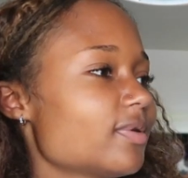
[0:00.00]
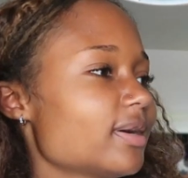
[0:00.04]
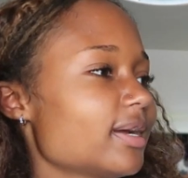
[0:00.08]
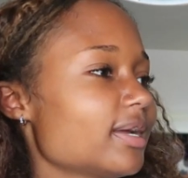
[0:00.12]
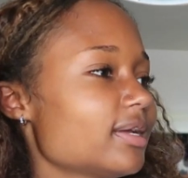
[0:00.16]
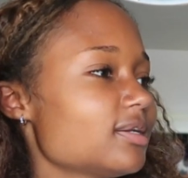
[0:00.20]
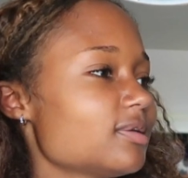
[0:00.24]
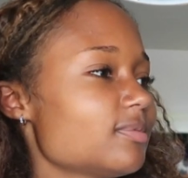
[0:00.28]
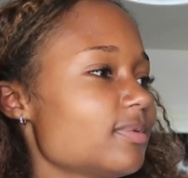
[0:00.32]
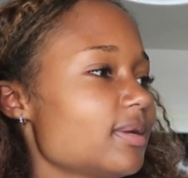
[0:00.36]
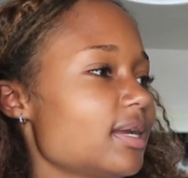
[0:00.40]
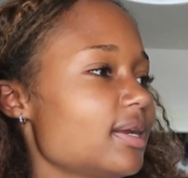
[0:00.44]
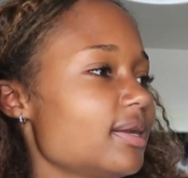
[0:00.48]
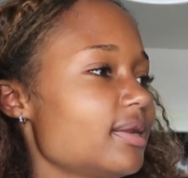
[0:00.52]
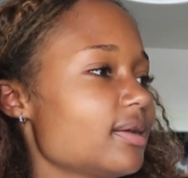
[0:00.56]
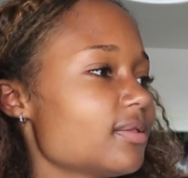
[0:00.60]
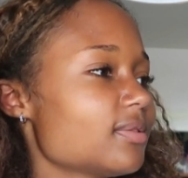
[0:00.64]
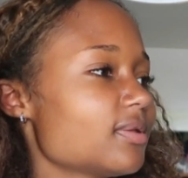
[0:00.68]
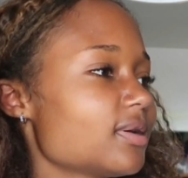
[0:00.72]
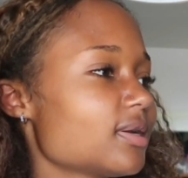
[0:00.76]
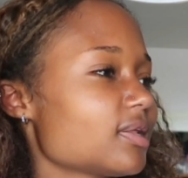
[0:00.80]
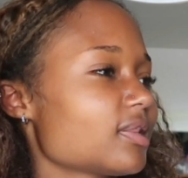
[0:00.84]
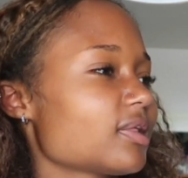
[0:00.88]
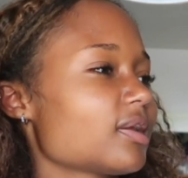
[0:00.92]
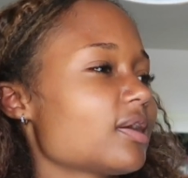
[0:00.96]
I end up hating a
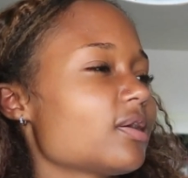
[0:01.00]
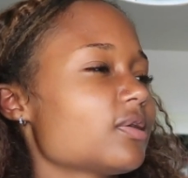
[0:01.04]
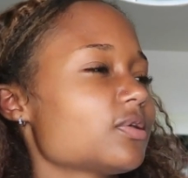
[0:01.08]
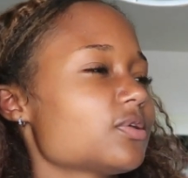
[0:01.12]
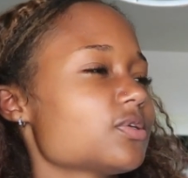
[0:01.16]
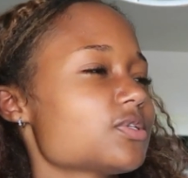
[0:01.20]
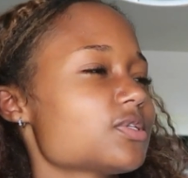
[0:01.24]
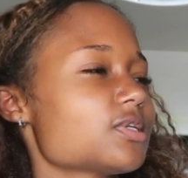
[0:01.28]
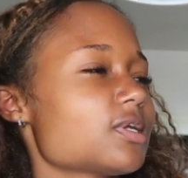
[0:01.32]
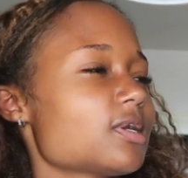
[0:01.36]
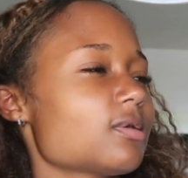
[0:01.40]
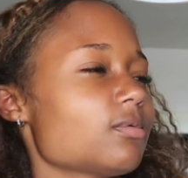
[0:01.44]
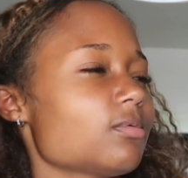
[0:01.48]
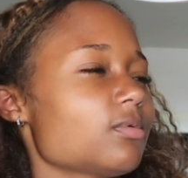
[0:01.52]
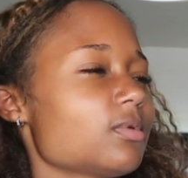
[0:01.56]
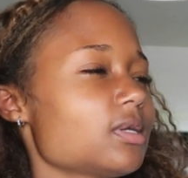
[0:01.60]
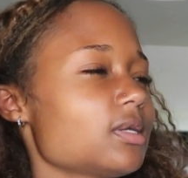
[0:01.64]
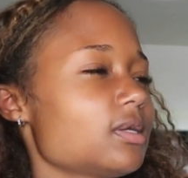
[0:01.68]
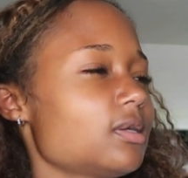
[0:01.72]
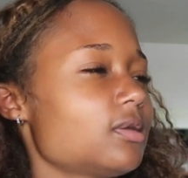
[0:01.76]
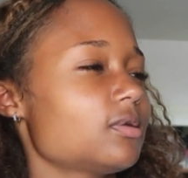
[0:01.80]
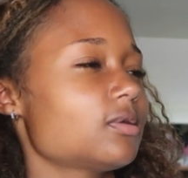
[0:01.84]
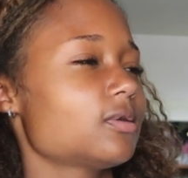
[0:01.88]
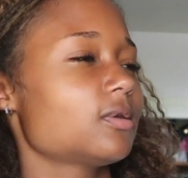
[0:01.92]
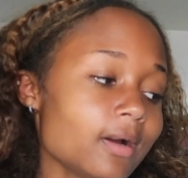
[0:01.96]
lot of characters that I
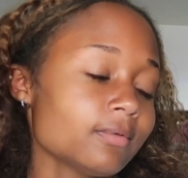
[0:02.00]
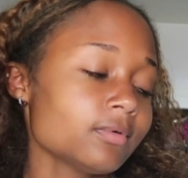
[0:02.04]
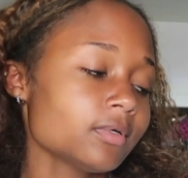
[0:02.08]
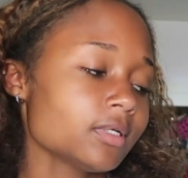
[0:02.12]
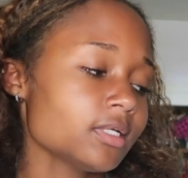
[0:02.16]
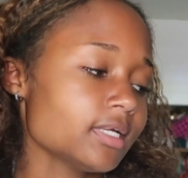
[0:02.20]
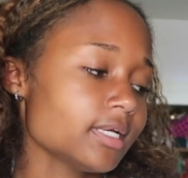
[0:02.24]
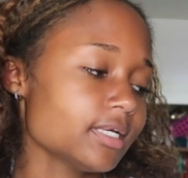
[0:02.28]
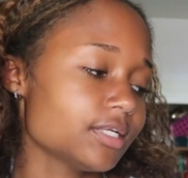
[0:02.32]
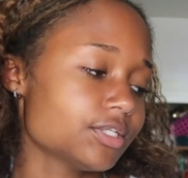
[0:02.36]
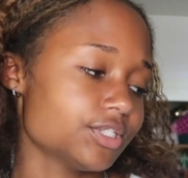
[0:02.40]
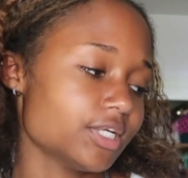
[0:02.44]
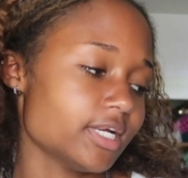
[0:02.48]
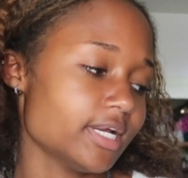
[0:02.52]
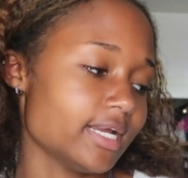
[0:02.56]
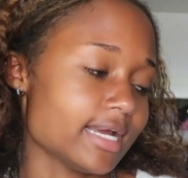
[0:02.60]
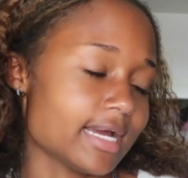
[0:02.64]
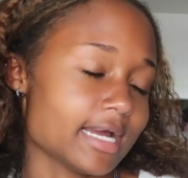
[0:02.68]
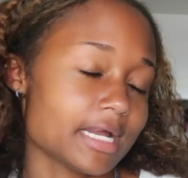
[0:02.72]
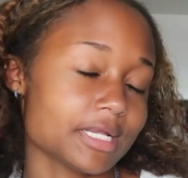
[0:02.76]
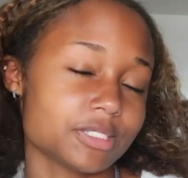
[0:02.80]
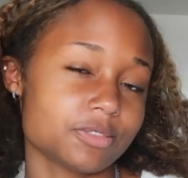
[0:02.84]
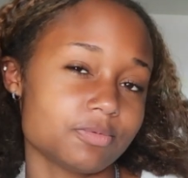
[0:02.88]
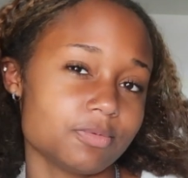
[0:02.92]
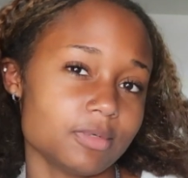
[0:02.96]
read. I really like Jay
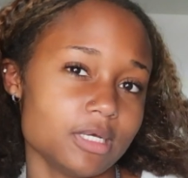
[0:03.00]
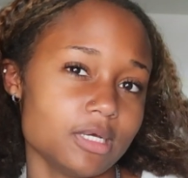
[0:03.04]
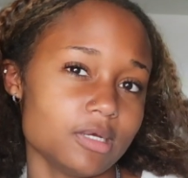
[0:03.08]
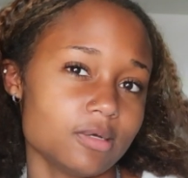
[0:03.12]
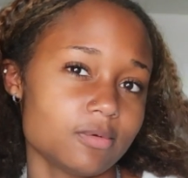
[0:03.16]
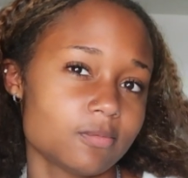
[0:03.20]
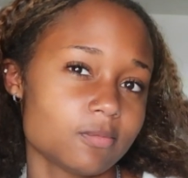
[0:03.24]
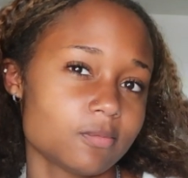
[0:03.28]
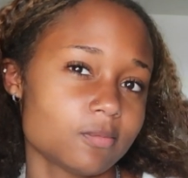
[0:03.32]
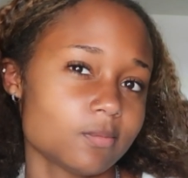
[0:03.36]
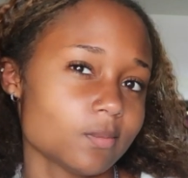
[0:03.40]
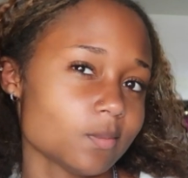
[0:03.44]
Gatsby.